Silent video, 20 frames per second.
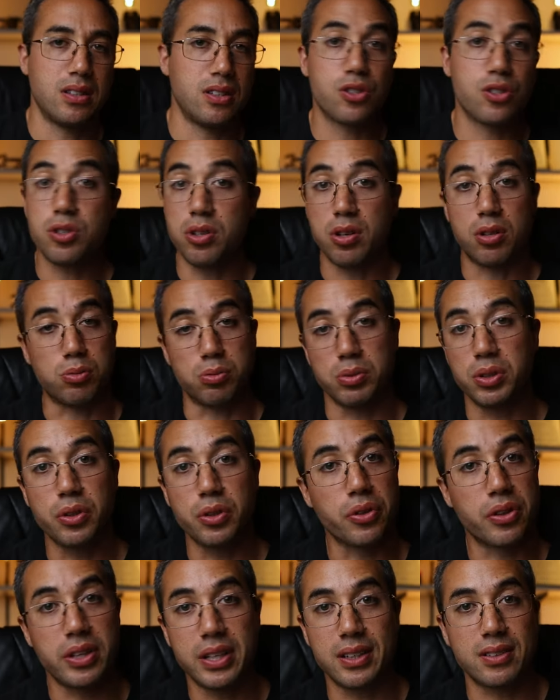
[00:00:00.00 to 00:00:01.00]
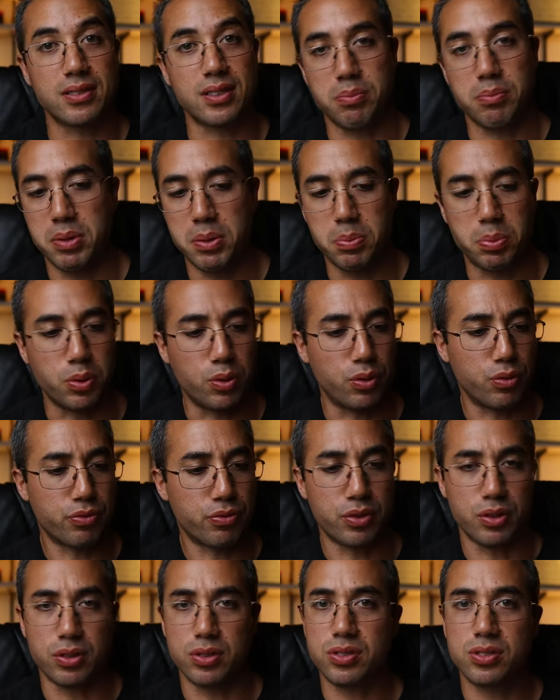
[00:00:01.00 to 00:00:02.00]
These are all real things that people,
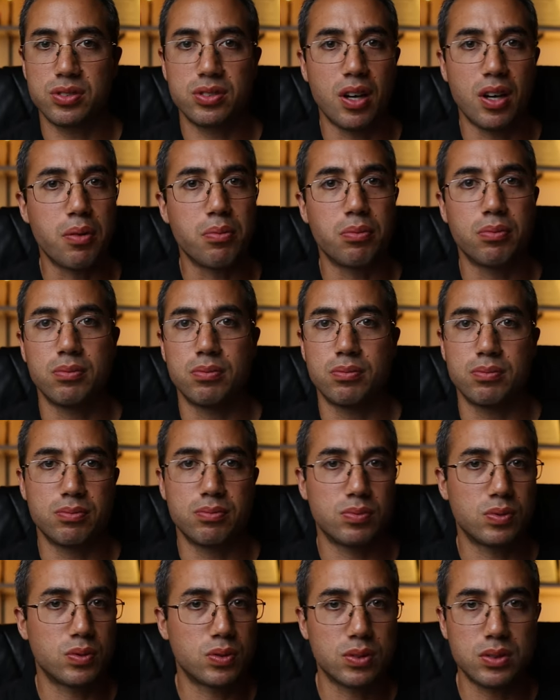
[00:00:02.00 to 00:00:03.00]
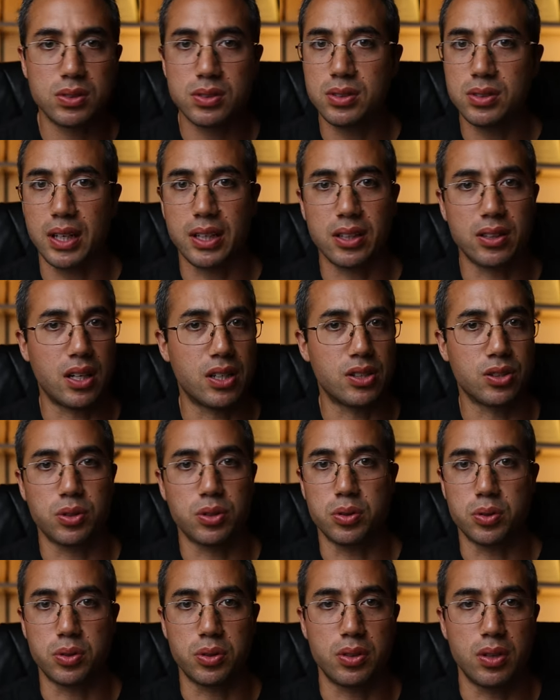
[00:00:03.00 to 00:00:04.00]
for some
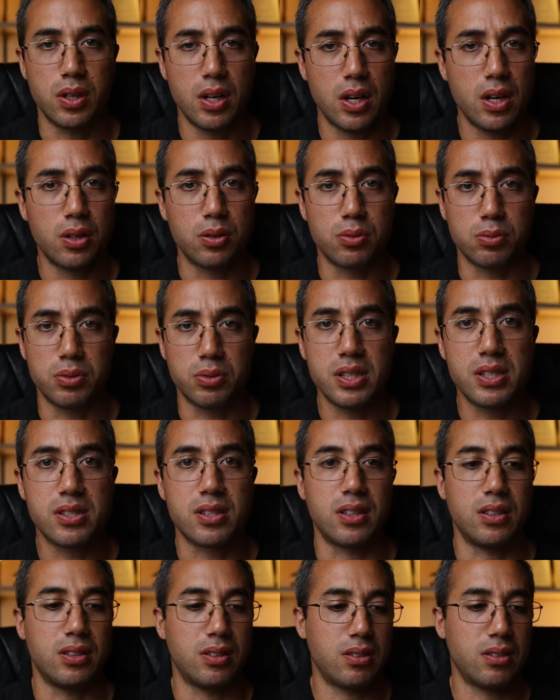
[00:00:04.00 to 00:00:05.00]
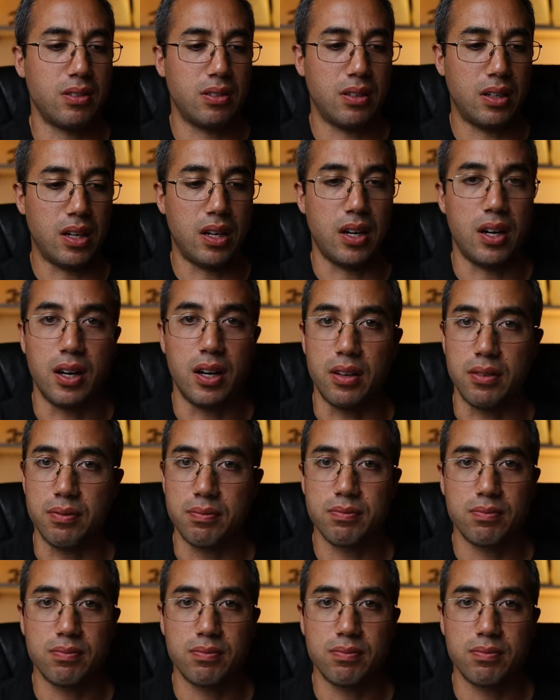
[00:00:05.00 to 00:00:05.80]
psychological reason, uh,